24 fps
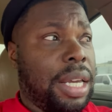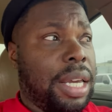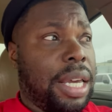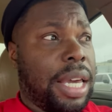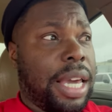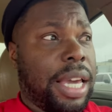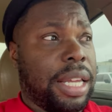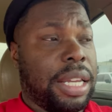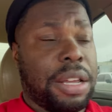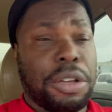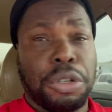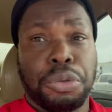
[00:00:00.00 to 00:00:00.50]

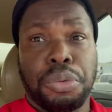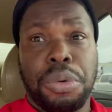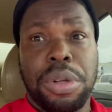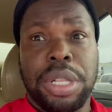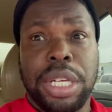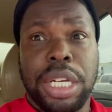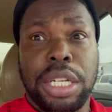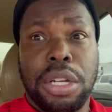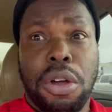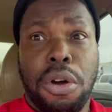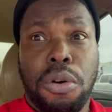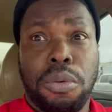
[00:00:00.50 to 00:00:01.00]
and there's
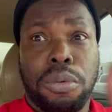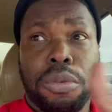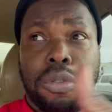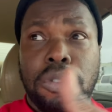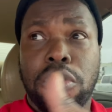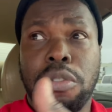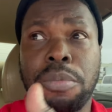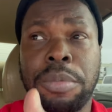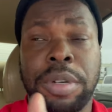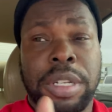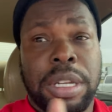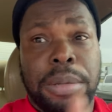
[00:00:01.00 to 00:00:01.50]
really no
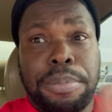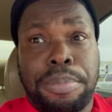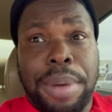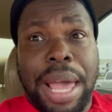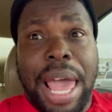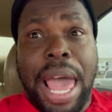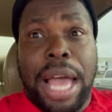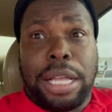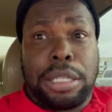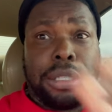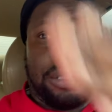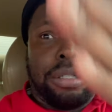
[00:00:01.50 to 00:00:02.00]
room in the
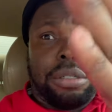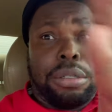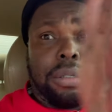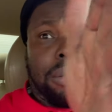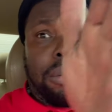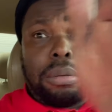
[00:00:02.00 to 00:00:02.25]
back to